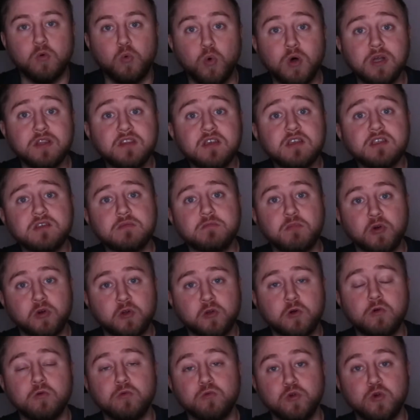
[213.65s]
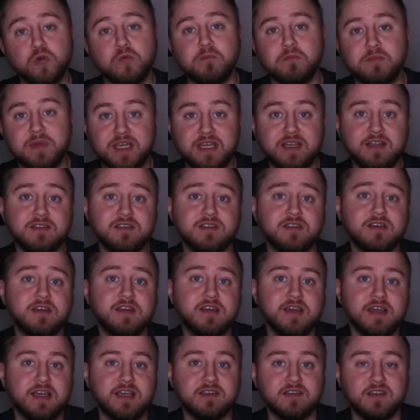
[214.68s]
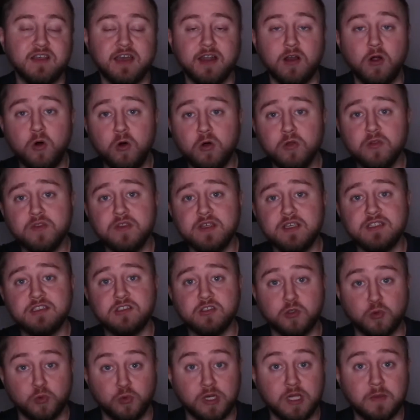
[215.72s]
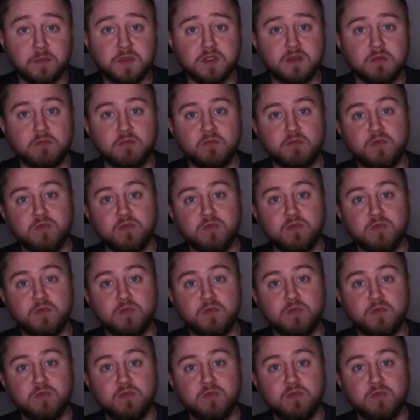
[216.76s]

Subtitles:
What this Merkle root means is that all these scripts,